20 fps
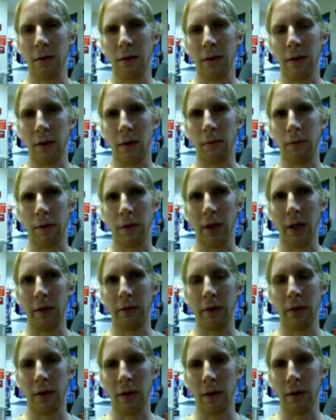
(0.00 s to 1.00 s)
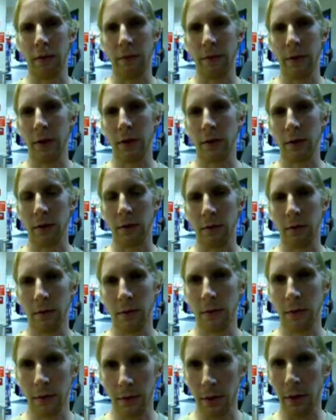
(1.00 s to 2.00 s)
certainly don't believe that the official
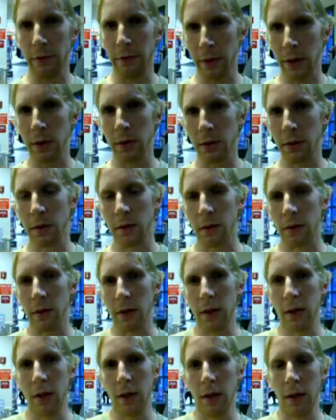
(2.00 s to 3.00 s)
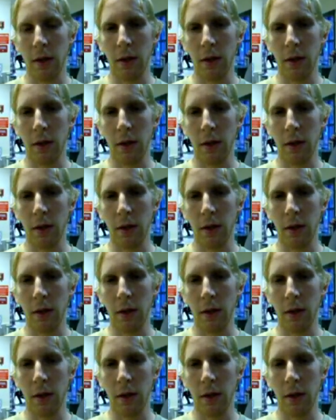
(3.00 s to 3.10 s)
story...